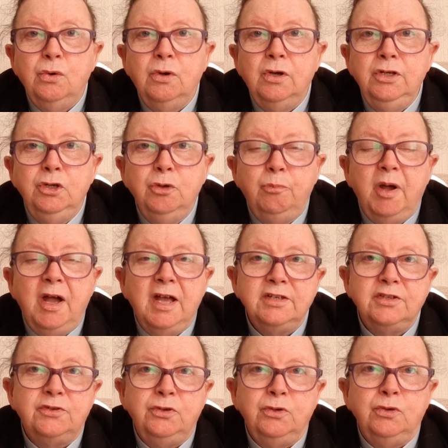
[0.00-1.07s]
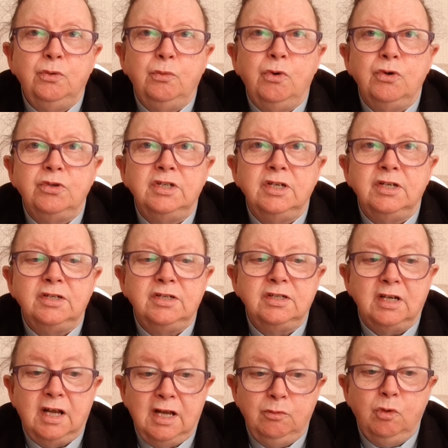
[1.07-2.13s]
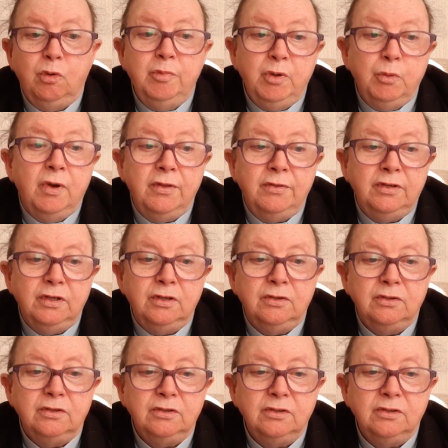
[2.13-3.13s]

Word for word: When you pass through the waters, I will be with you.